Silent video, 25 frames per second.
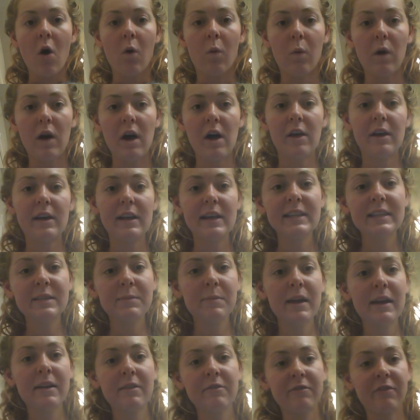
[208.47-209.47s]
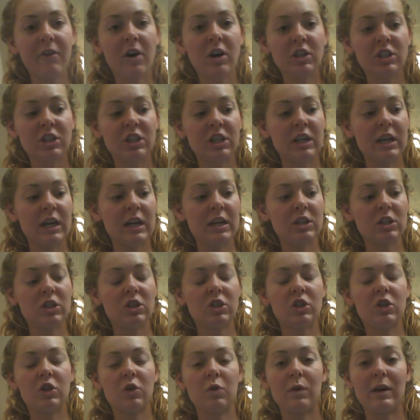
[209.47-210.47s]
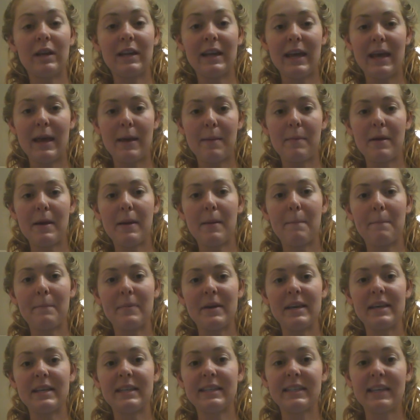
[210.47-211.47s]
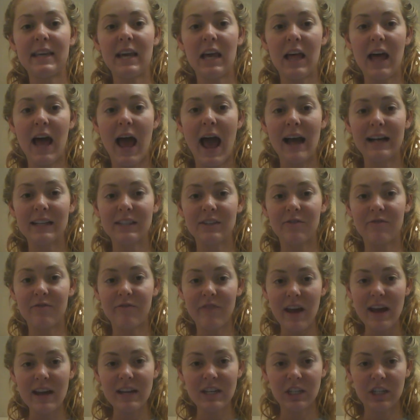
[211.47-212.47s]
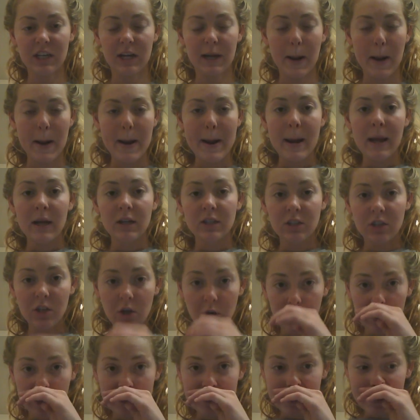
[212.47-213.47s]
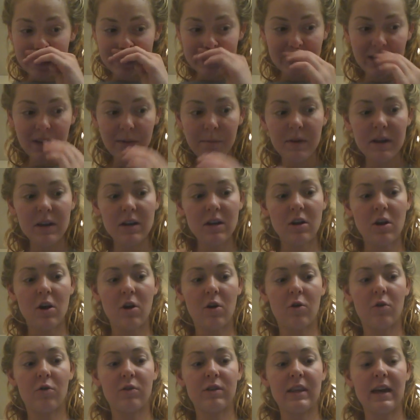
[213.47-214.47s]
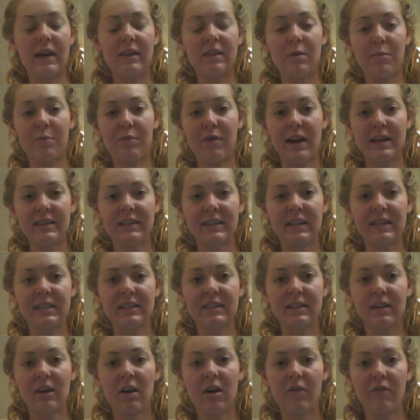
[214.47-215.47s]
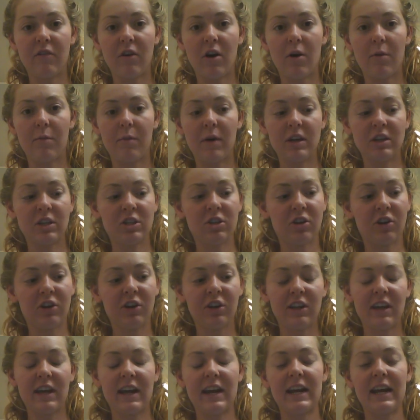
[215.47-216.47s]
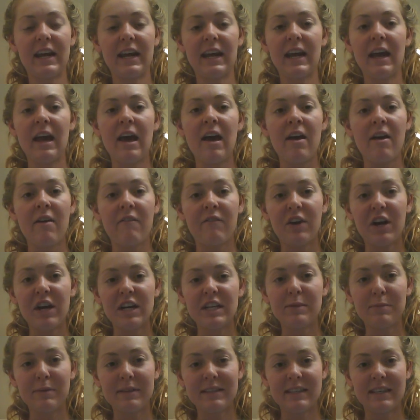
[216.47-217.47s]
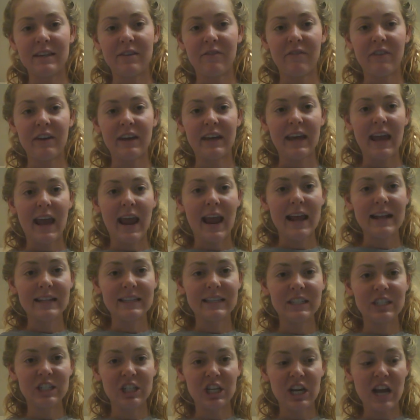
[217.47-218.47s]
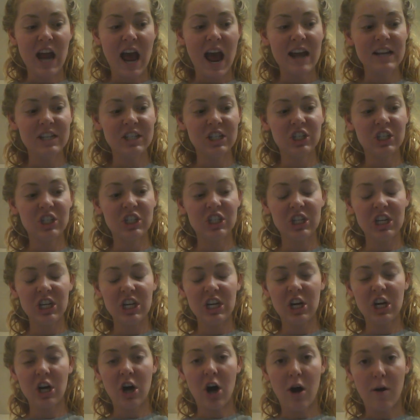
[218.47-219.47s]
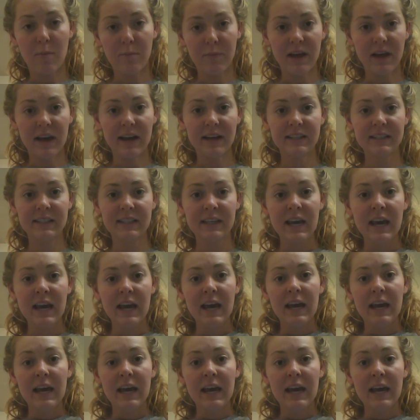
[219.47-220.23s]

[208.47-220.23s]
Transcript: Well, its main function is to inhibit B cell activation. So it's actually been known that the presence of a circulating very specific antigen IgG complex